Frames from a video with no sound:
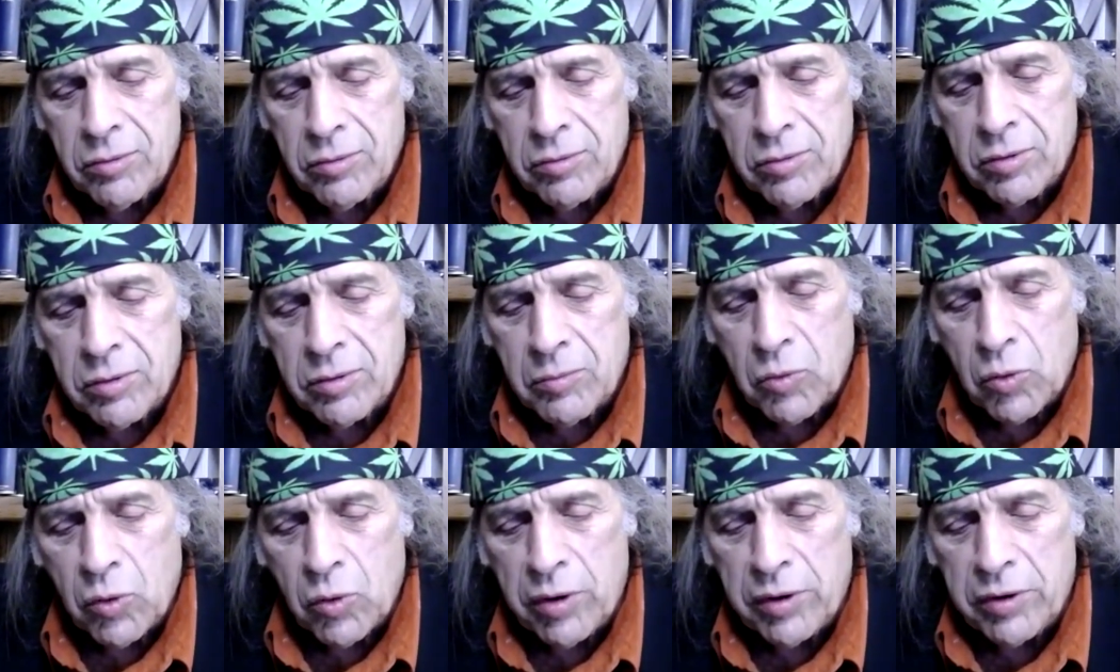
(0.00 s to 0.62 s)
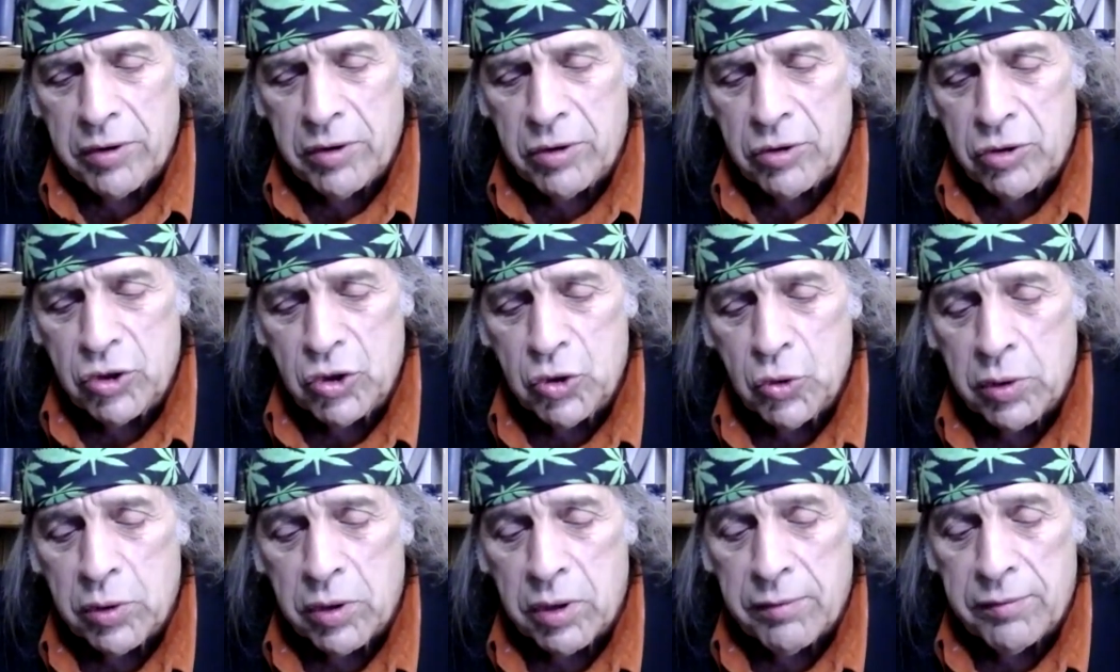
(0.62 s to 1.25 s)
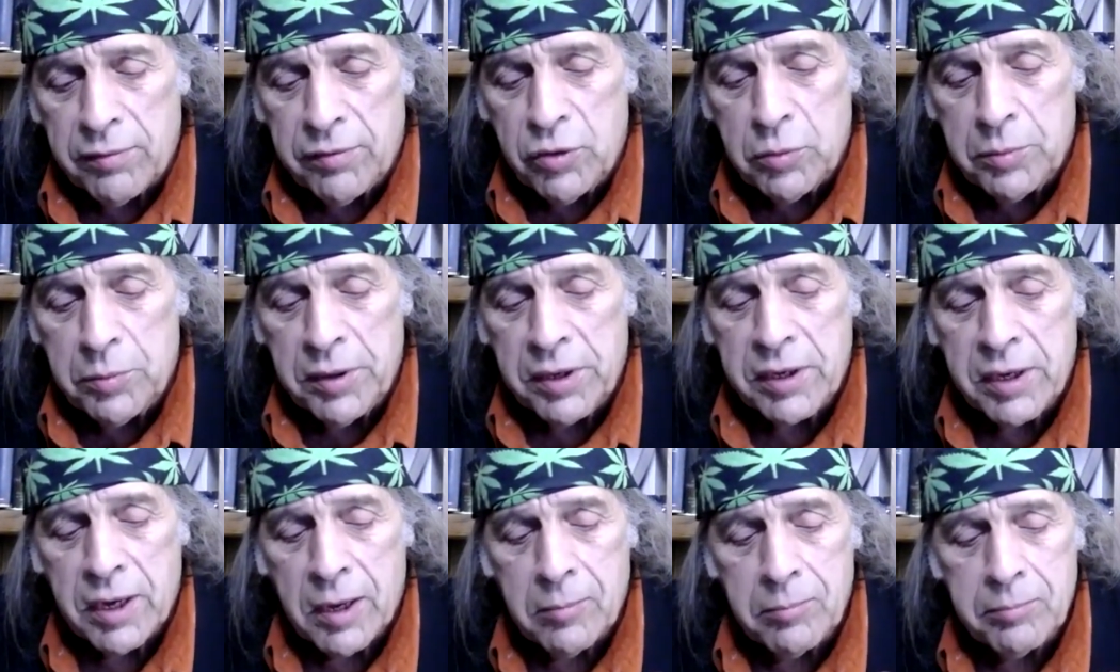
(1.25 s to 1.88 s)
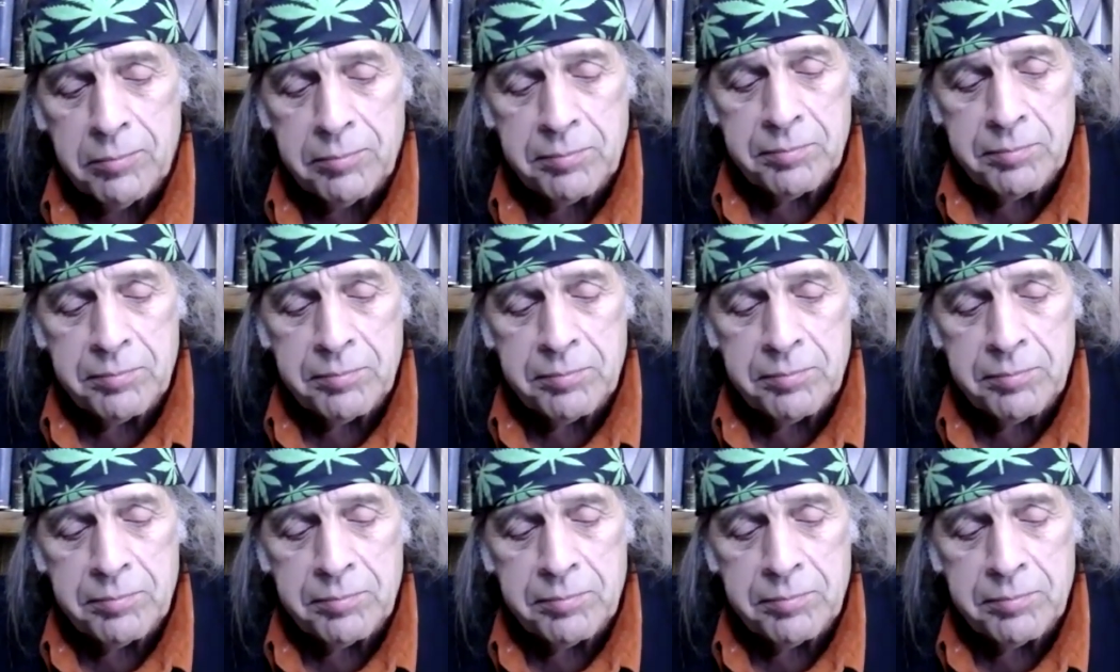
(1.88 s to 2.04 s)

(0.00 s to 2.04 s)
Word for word: the more intuitive you become